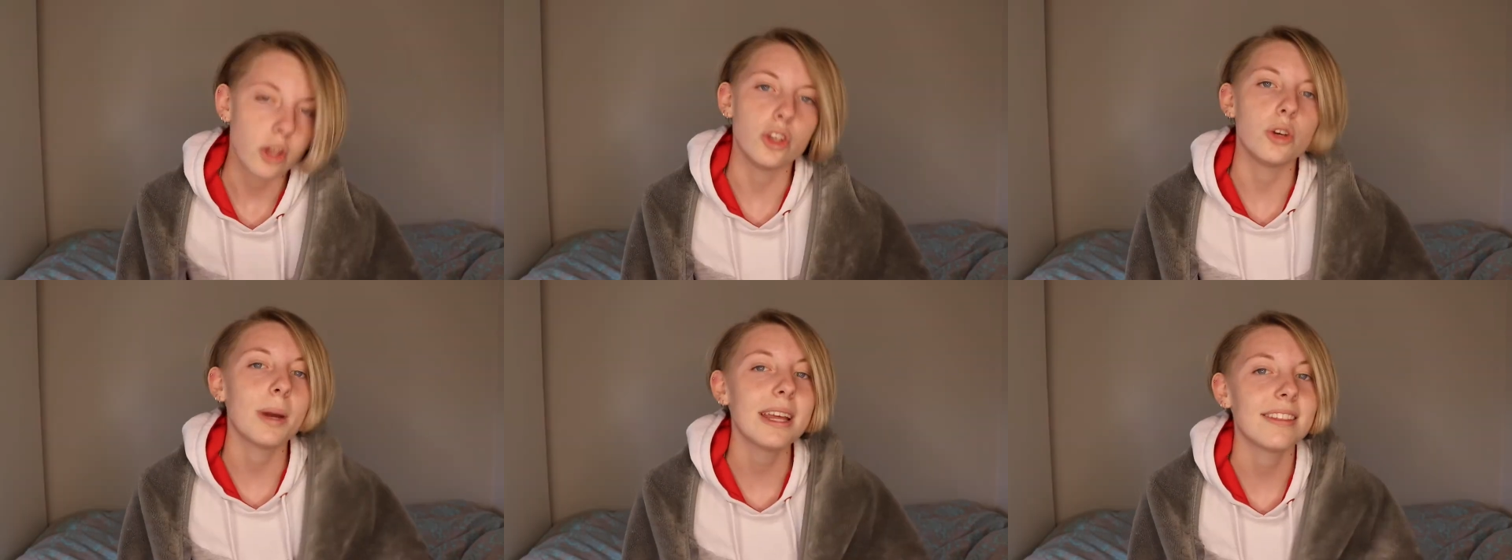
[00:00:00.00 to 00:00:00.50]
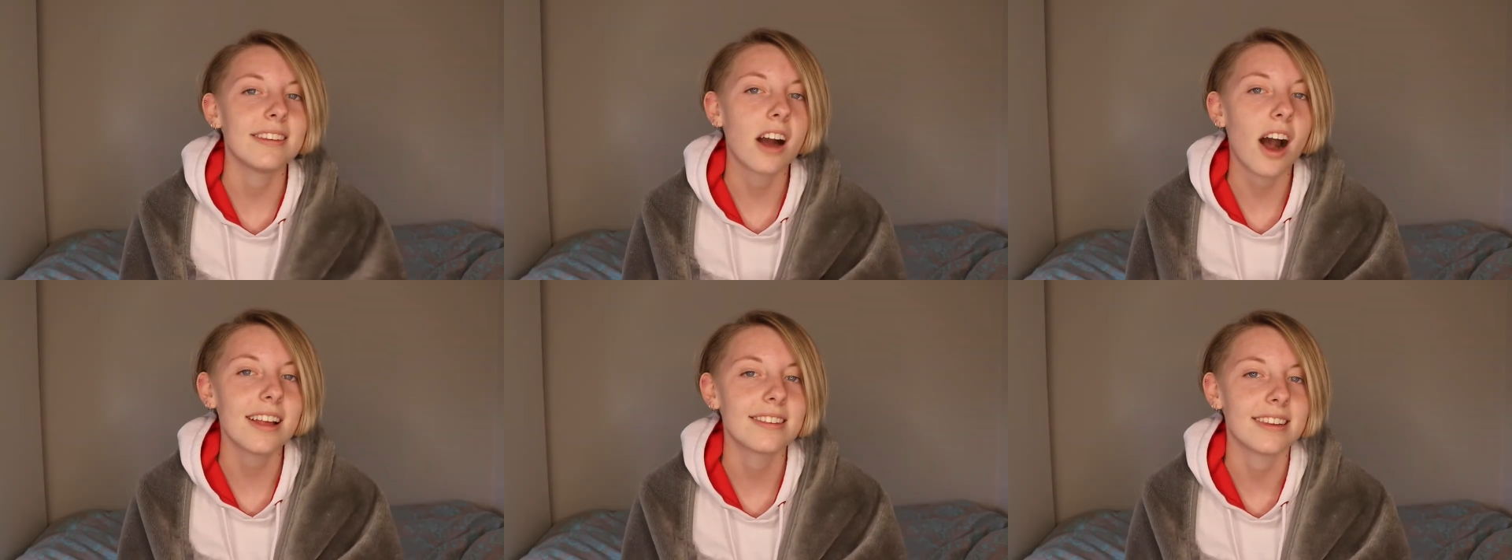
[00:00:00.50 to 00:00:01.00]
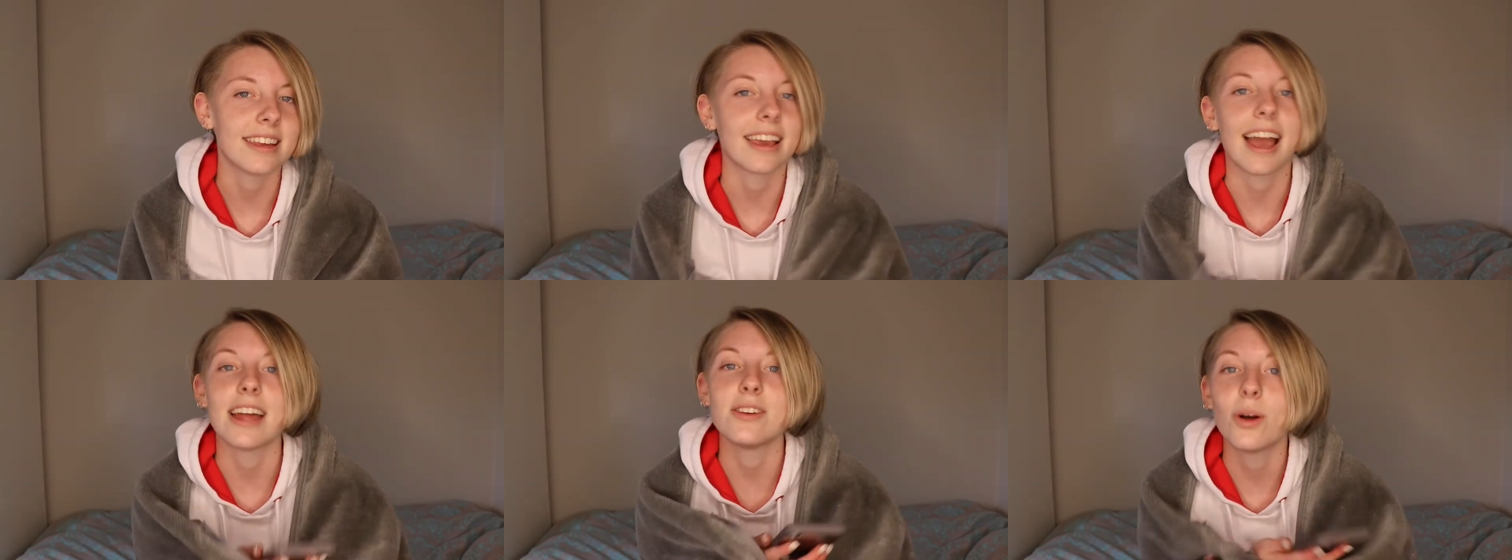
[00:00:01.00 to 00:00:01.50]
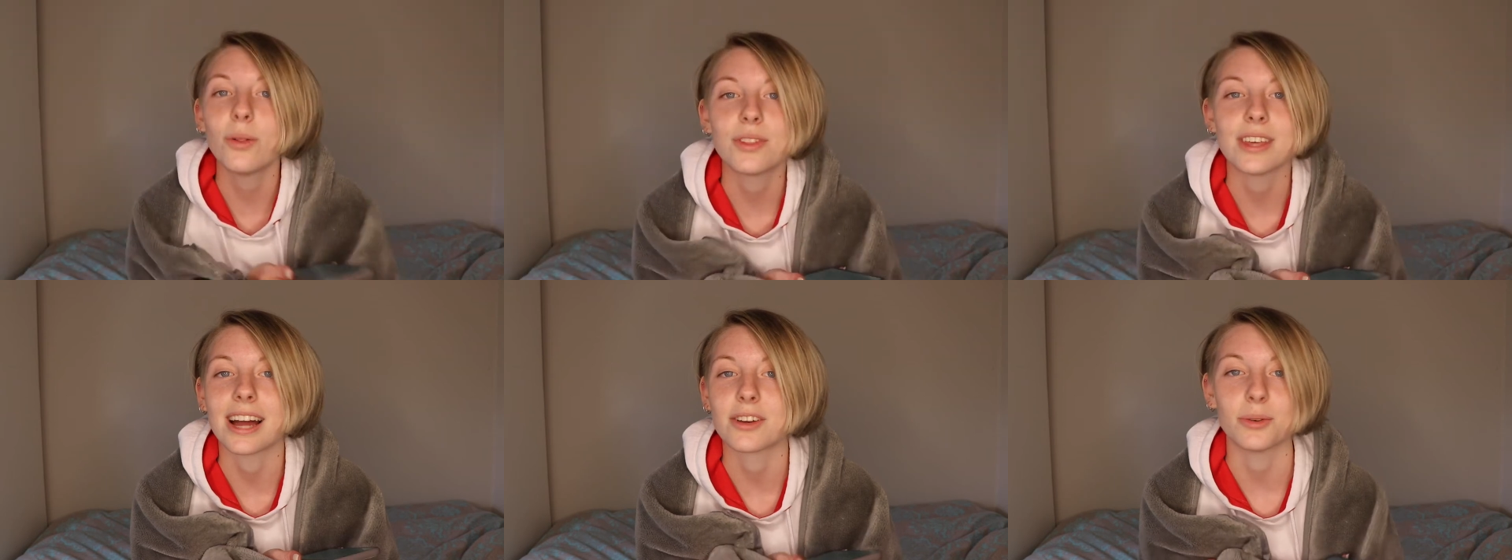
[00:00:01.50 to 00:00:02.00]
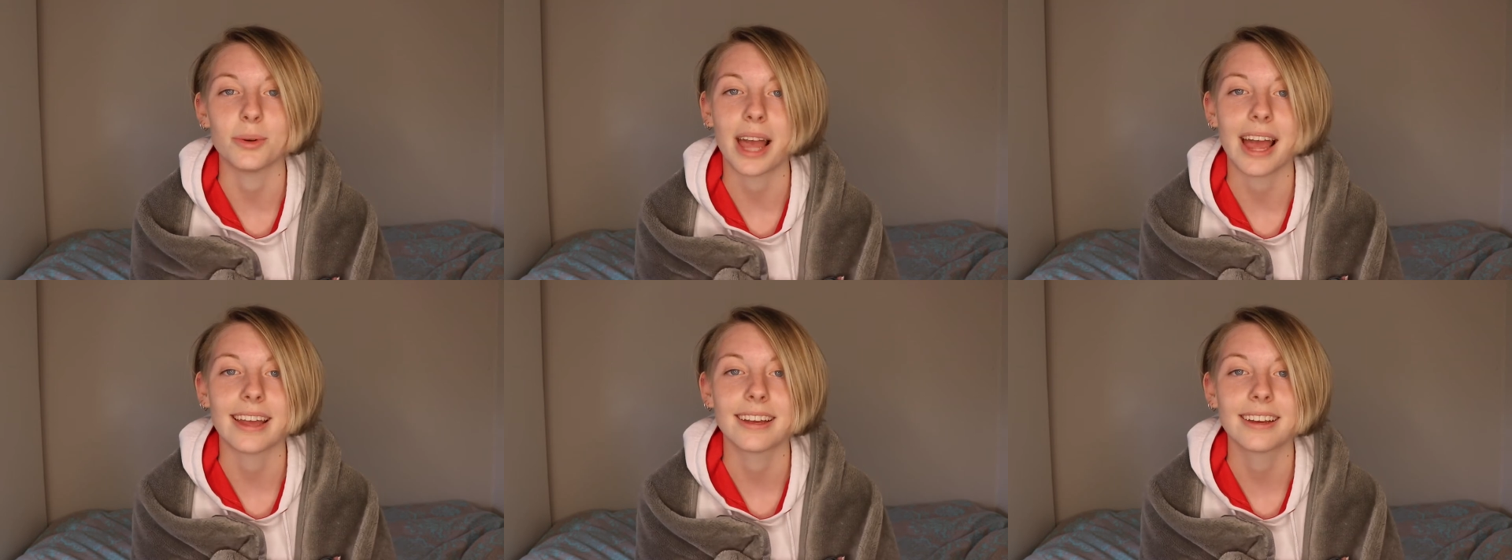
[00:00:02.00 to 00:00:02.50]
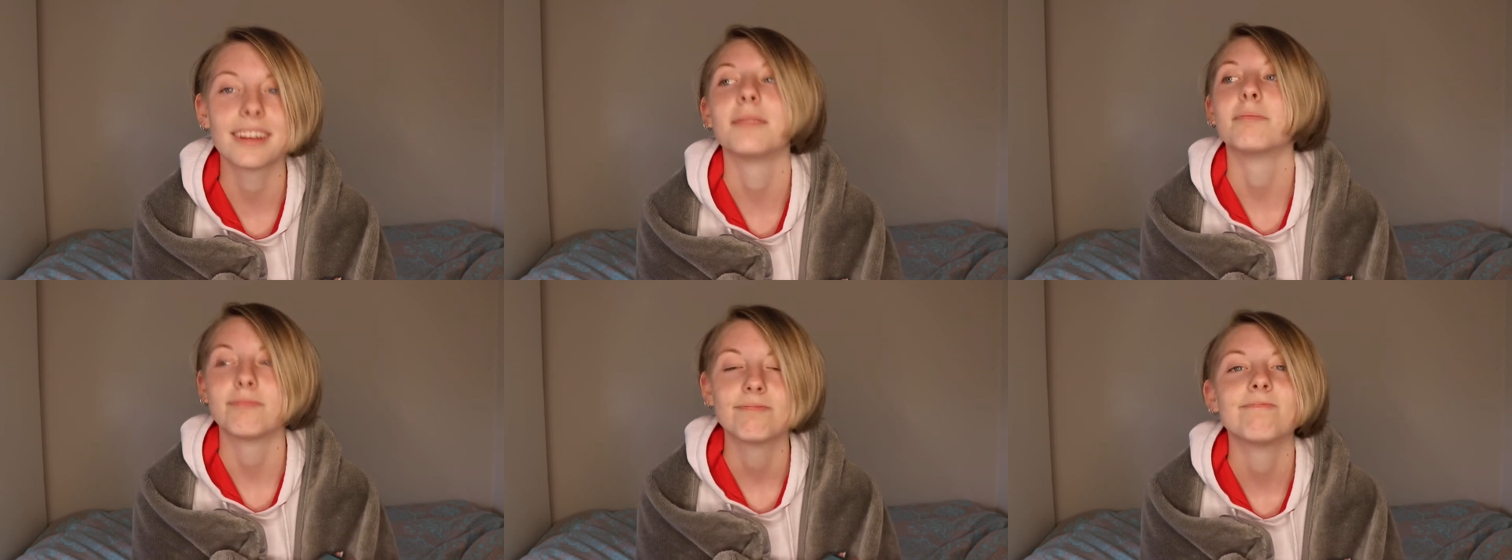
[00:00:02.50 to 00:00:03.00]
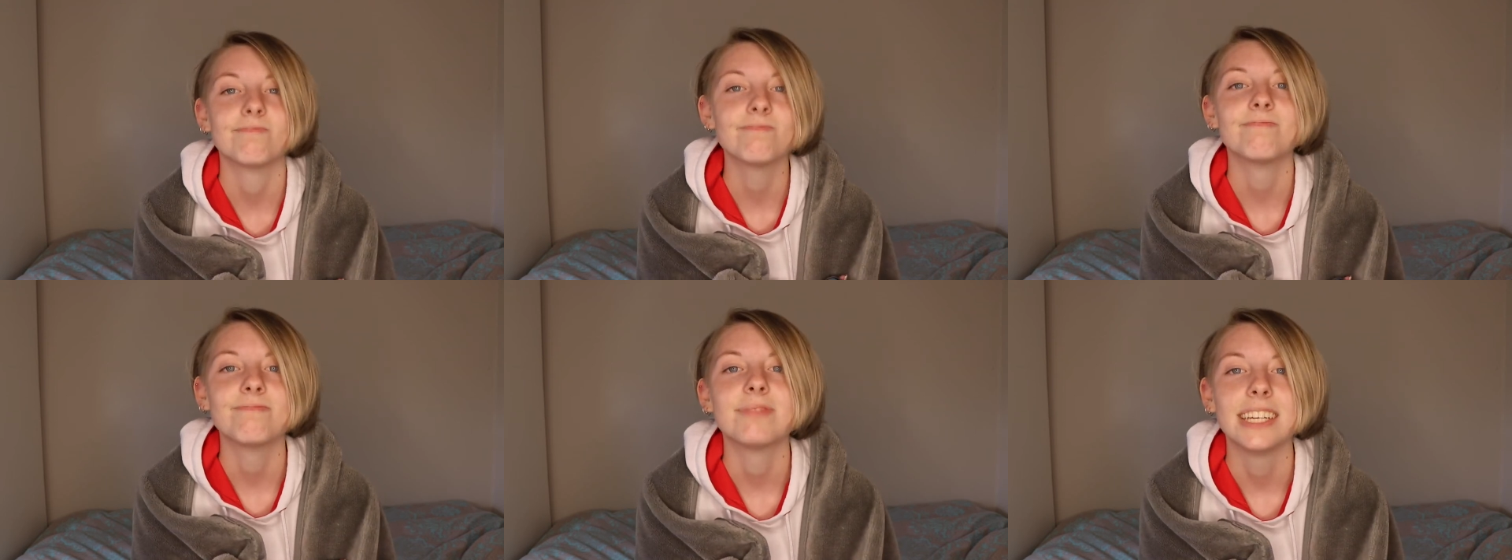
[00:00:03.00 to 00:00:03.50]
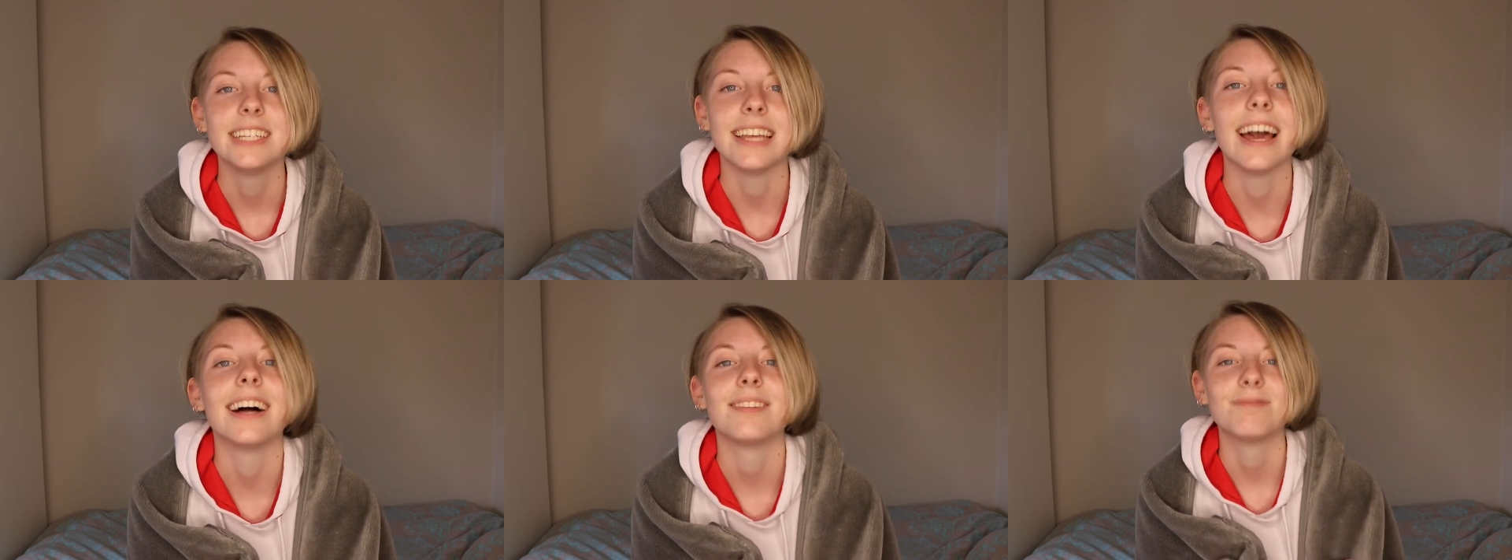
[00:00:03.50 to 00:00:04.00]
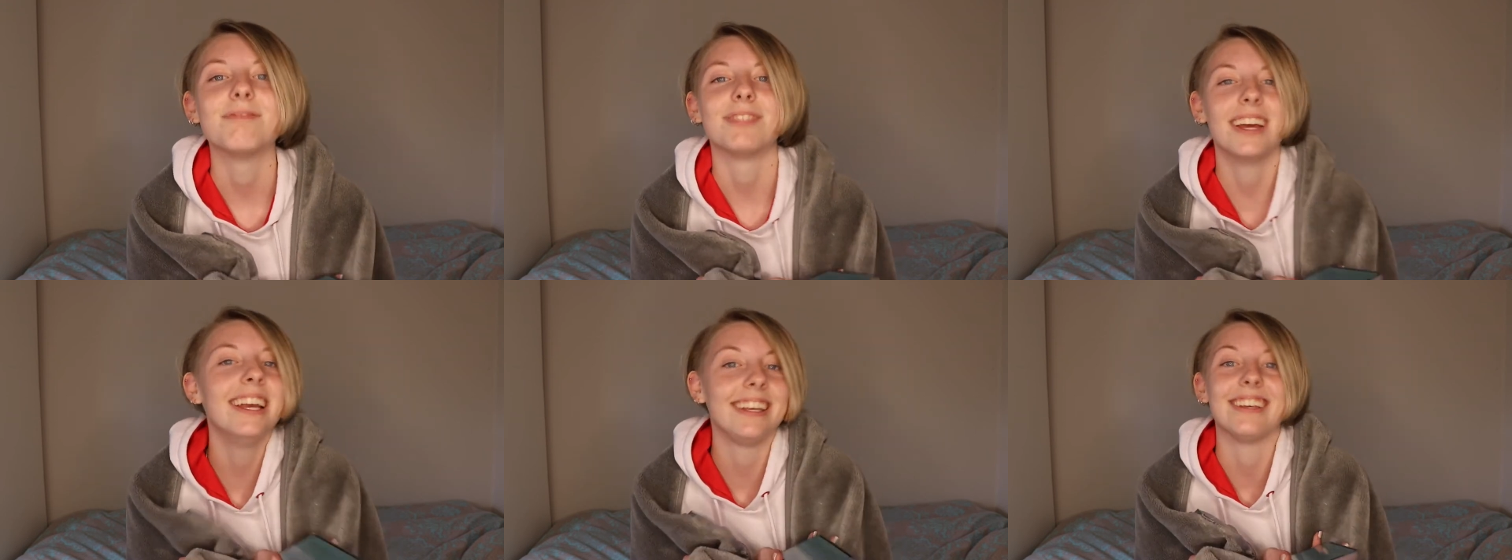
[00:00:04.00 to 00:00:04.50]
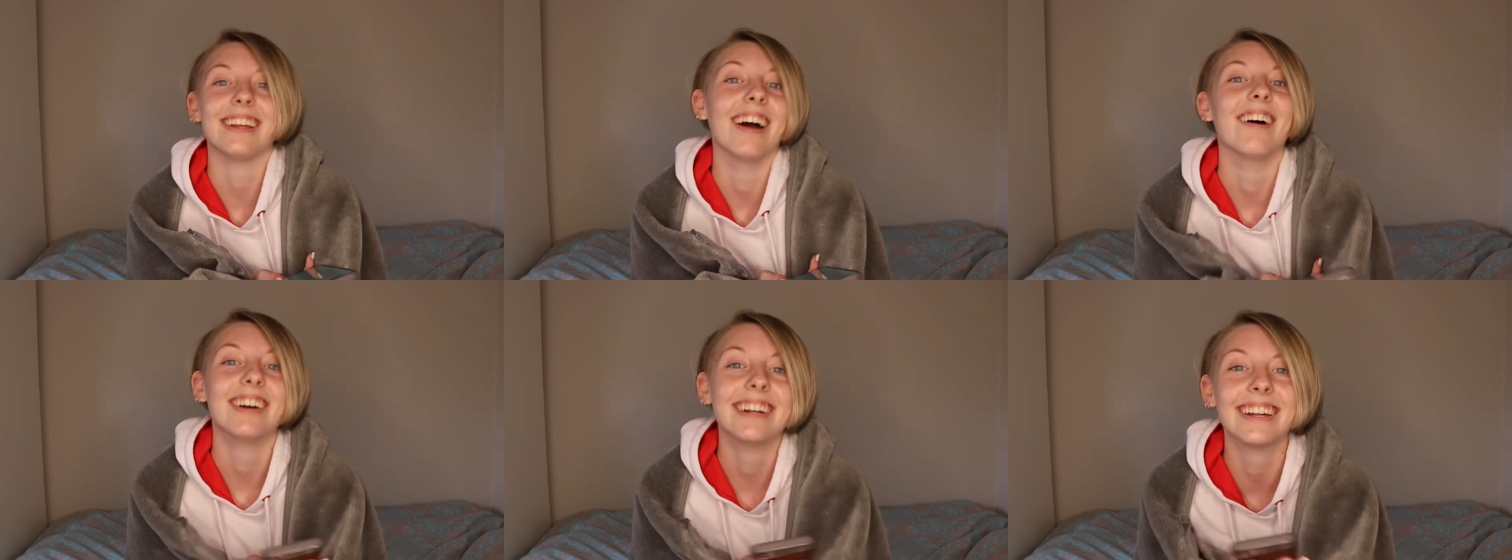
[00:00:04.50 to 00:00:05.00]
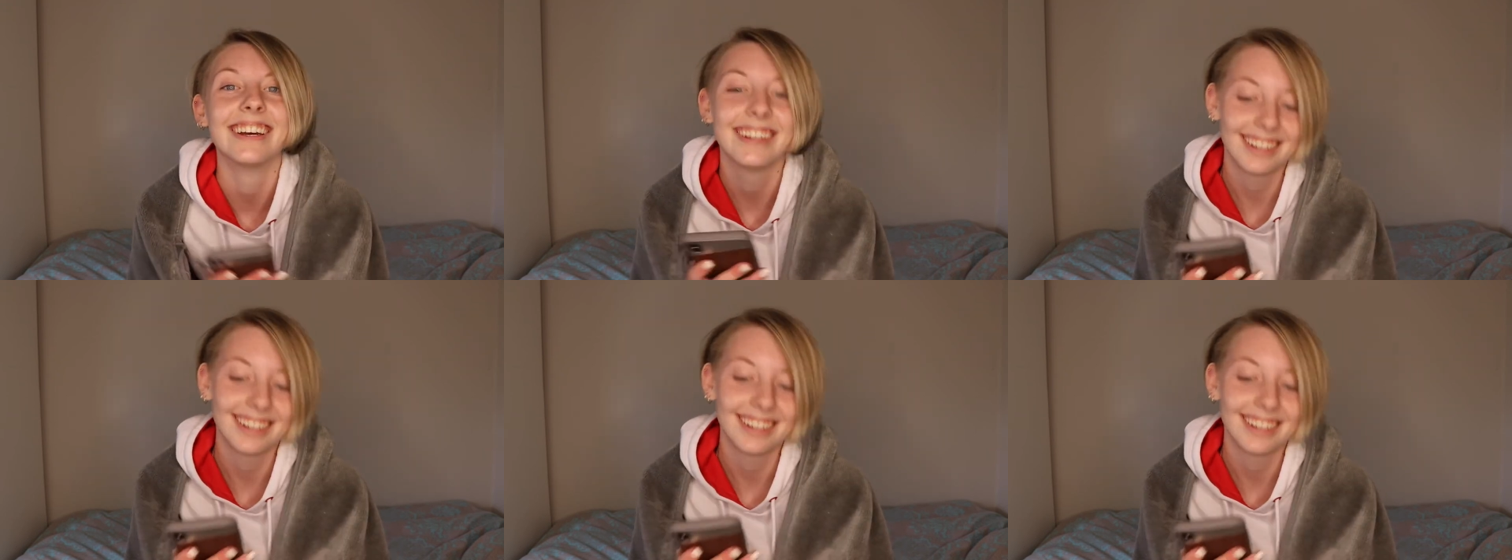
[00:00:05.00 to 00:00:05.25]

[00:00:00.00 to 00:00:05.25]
You eat the icing and not the actual cake. Yeah, you know it.